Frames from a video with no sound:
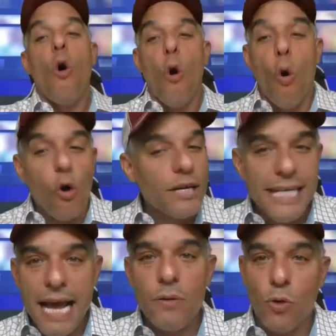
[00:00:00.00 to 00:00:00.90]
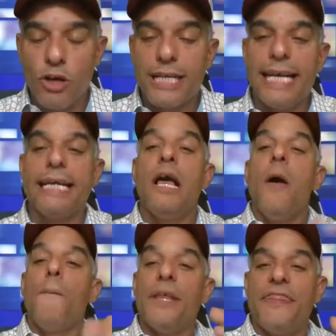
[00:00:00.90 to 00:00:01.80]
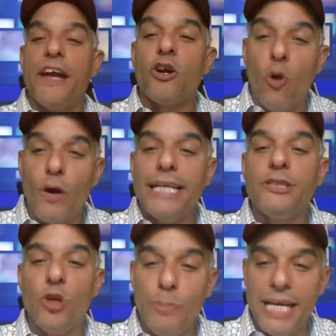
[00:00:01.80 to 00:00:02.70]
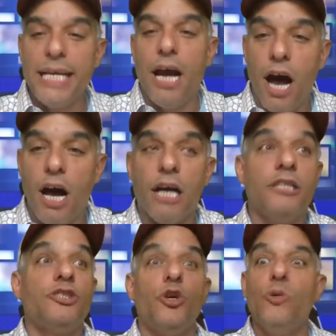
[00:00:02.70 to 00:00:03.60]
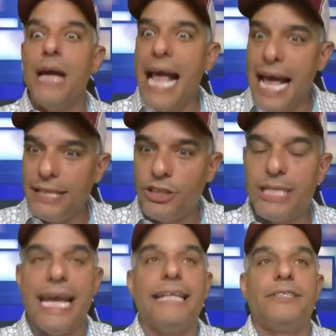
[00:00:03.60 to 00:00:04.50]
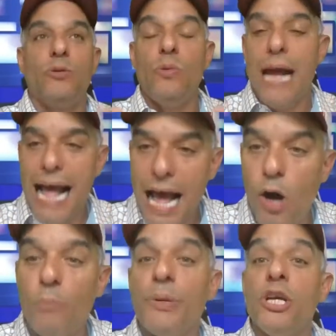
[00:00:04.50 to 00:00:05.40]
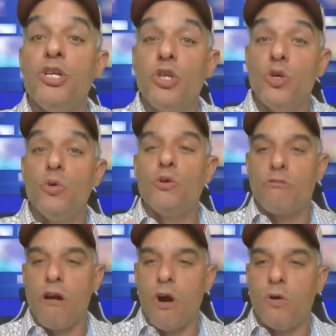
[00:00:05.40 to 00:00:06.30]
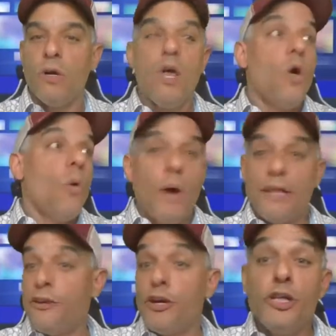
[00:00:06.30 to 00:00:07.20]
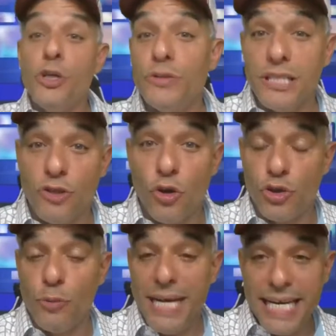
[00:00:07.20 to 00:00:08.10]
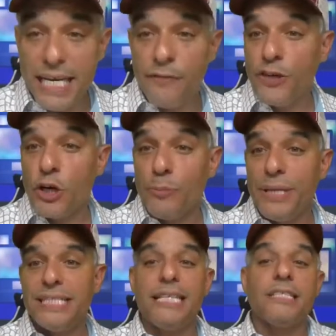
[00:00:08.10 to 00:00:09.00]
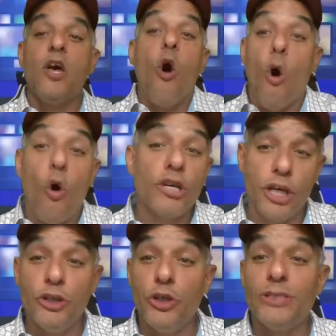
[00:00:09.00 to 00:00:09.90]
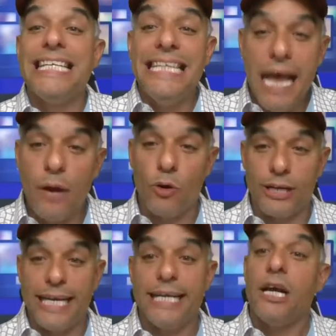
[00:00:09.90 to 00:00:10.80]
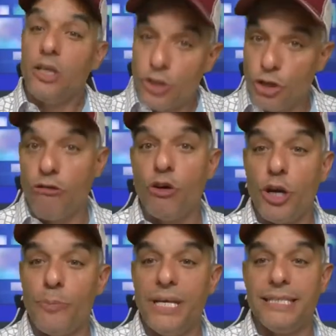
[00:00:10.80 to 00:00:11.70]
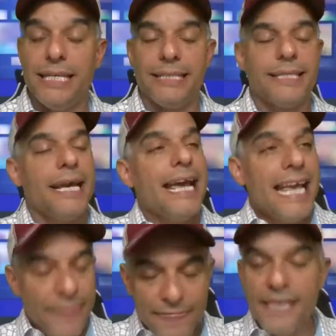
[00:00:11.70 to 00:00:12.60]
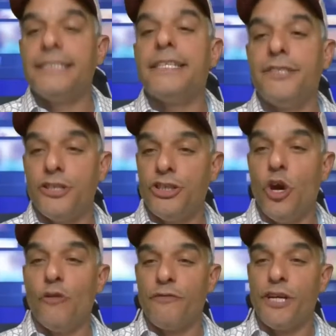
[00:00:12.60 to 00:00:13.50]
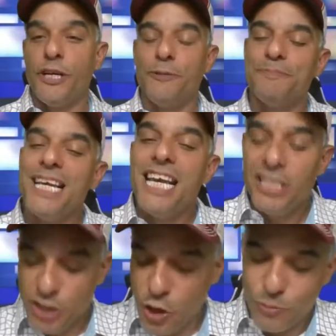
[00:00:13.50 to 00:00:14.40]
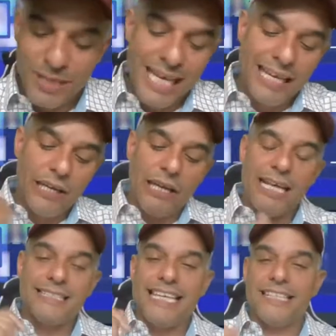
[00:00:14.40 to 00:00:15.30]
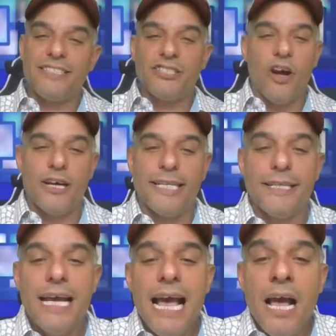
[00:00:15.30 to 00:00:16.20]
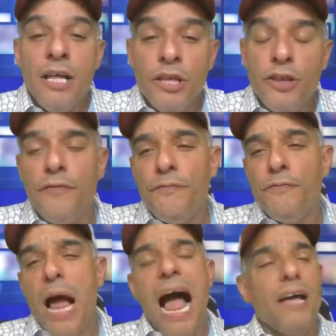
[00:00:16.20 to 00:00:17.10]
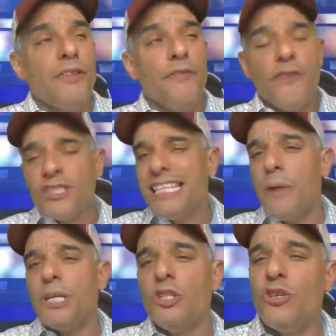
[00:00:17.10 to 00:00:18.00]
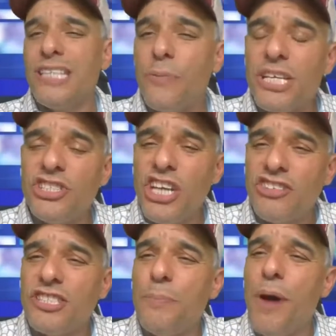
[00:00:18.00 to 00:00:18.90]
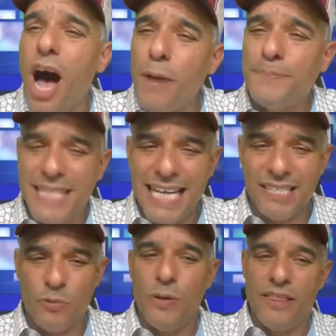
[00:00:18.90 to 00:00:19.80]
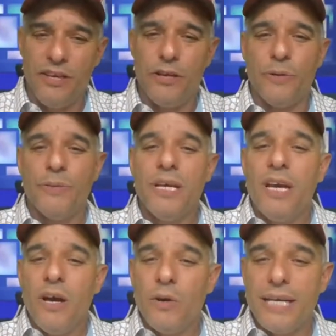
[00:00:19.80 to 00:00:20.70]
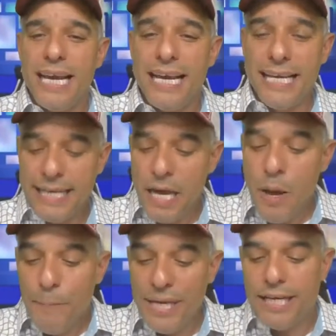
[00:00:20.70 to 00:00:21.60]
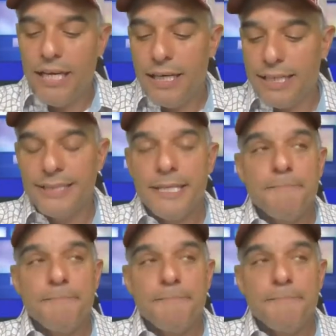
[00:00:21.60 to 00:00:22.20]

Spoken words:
or networking, but they're going to be on to educate, to help you grow, whether you're using social media for your business or you're using networking to grow your business. This is the show for you. So let's get started. The first thing I want to do is I want to share some updates with you, okay? Because